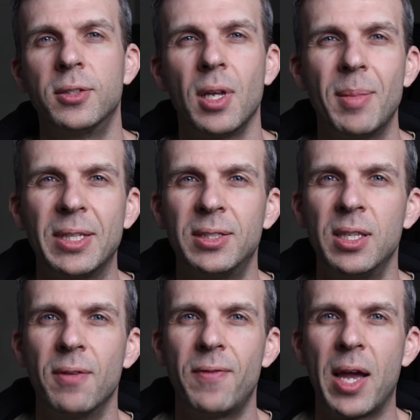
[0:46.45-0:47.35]
Some might
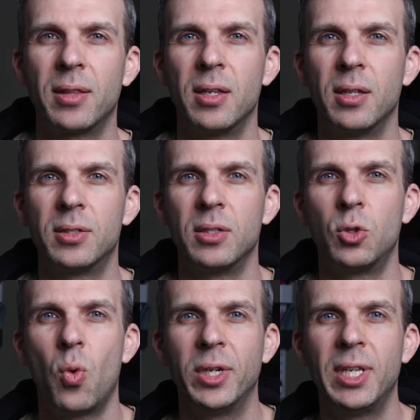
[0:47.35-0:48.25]
see the fact that it's
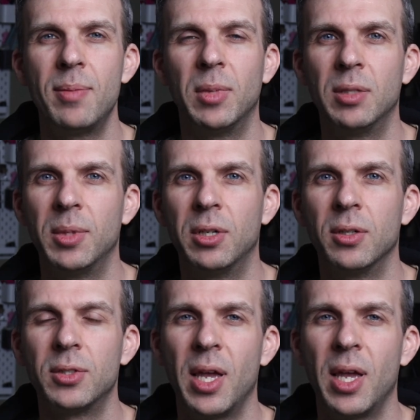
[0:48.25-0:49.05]
28 millimeters